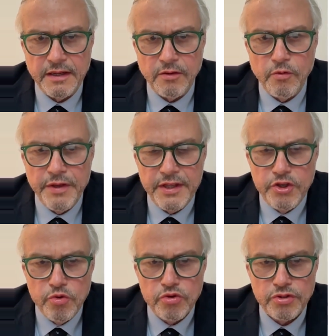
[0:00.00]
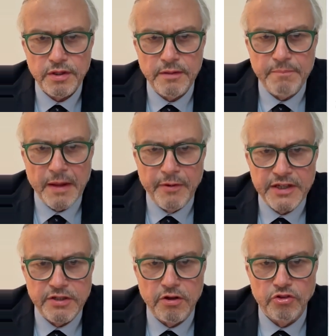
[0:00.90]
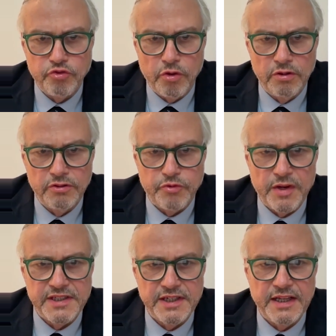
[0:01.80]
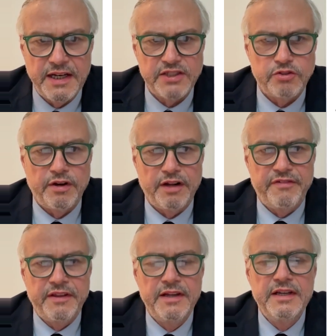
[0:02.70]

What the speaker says: we use vibration control transient elastography,